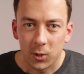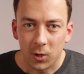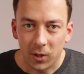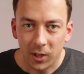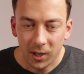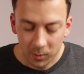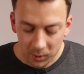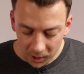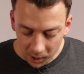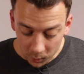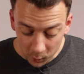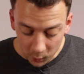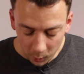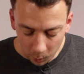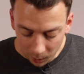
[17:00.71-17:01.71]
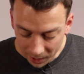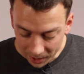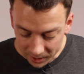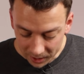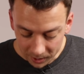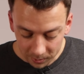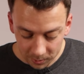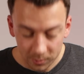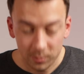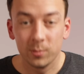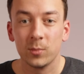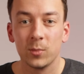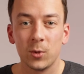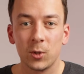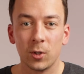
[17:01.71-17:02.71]
So I think I'm done with the planting.
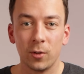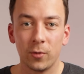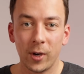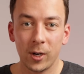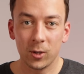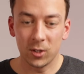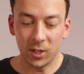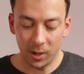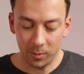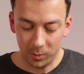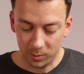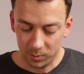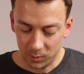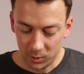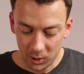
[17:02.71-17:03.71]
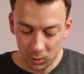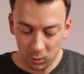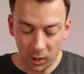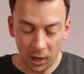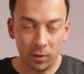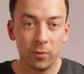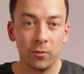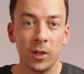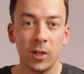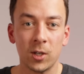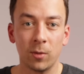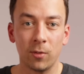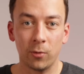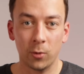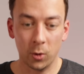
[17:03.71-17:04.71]
So the final step is to kind of
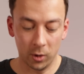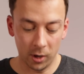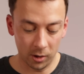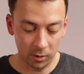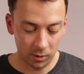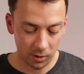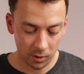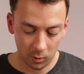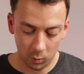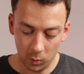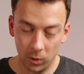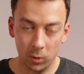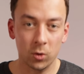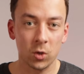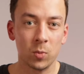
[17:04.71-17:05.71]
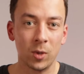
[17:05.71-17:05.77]
finish up the foreground with the